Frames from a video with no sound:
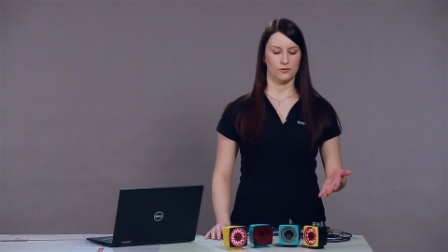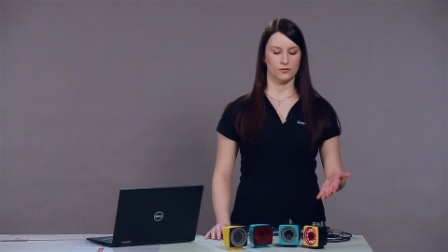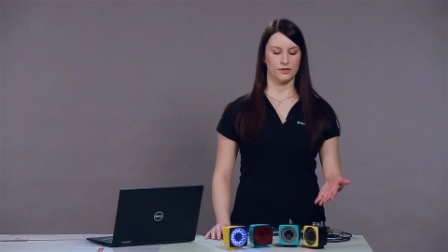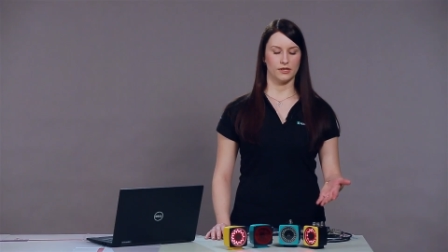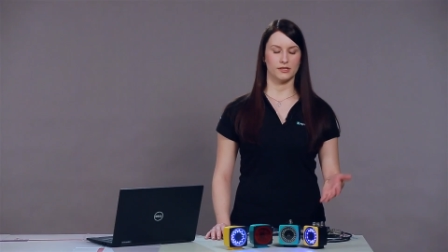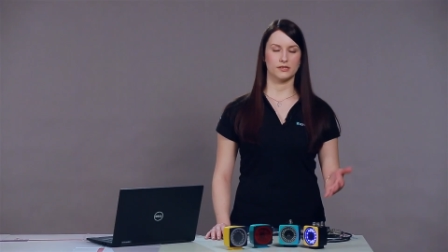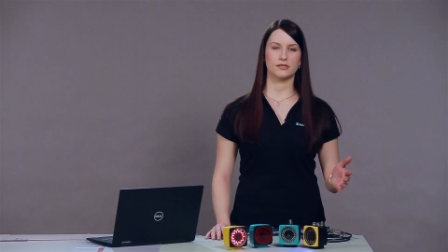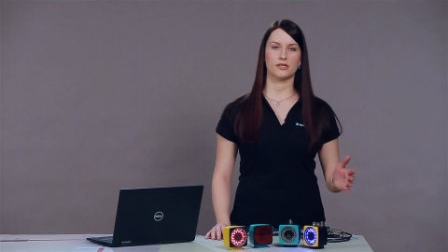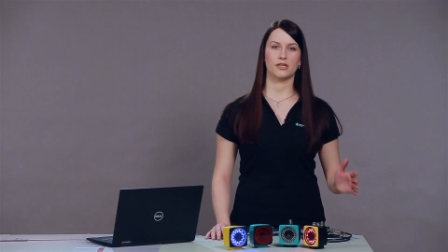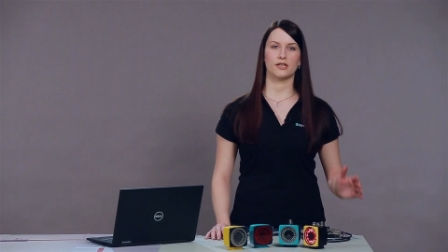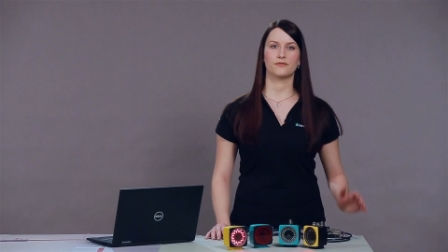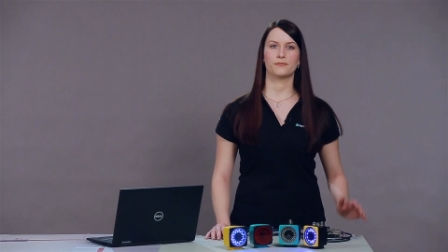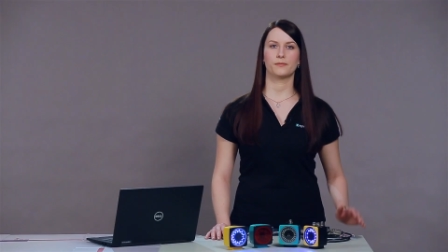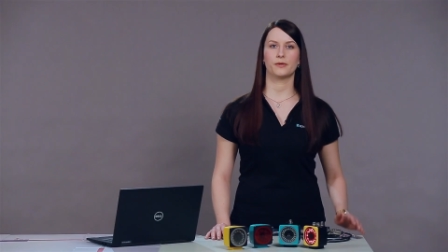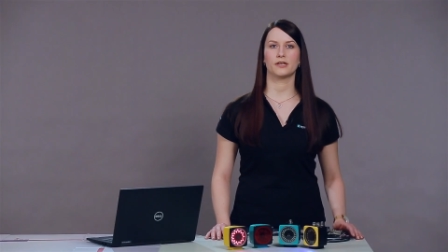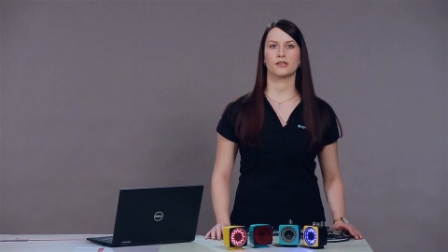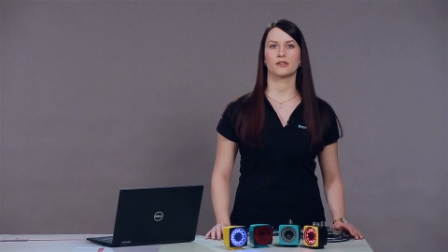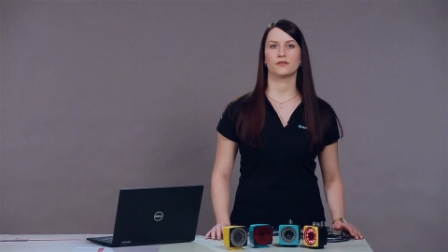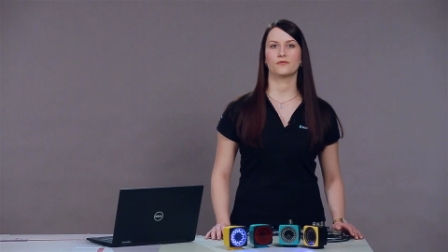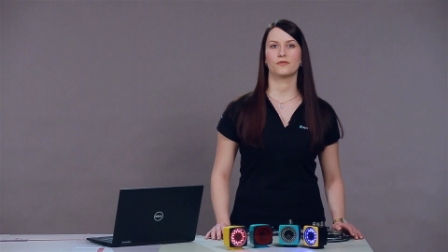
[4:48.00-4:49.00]
And Safe
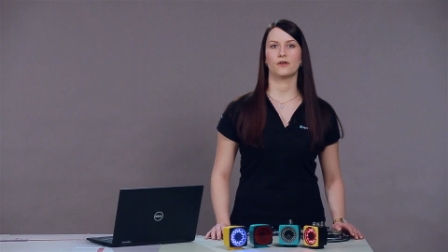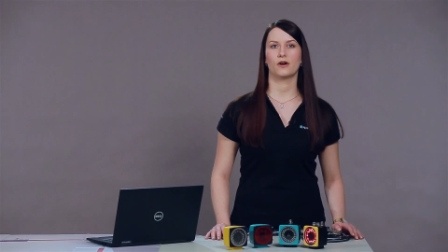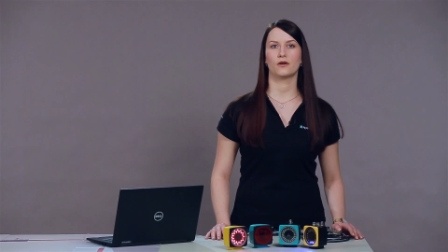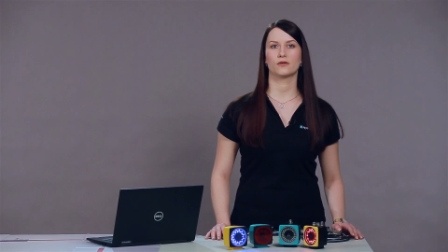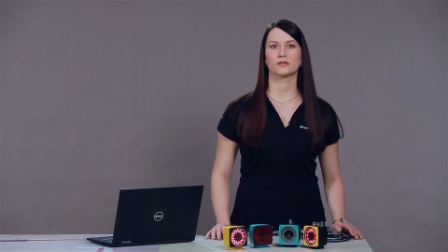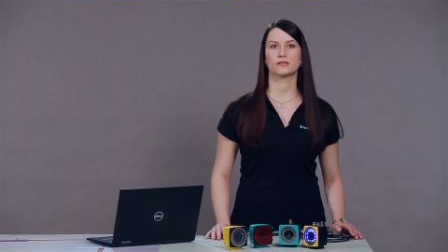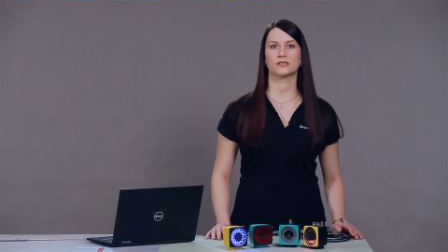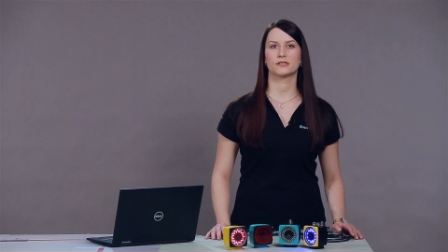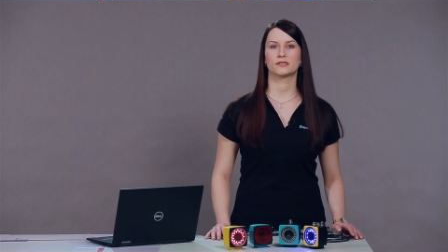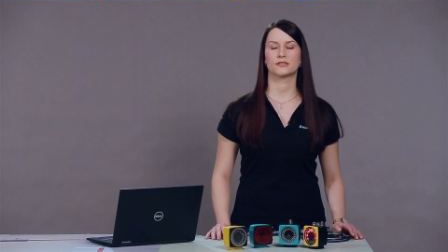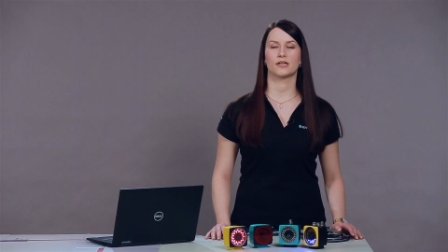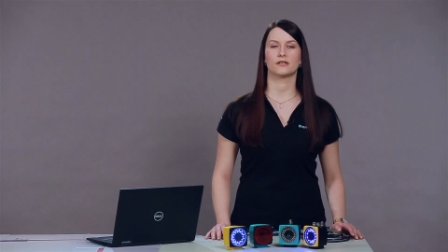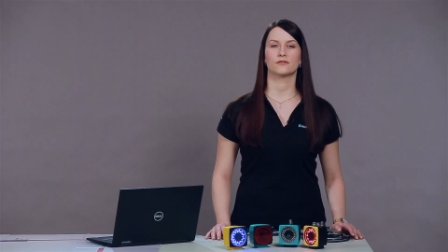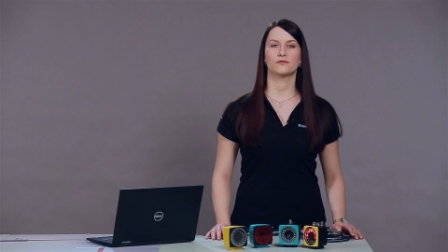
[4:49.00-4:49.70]
PGV can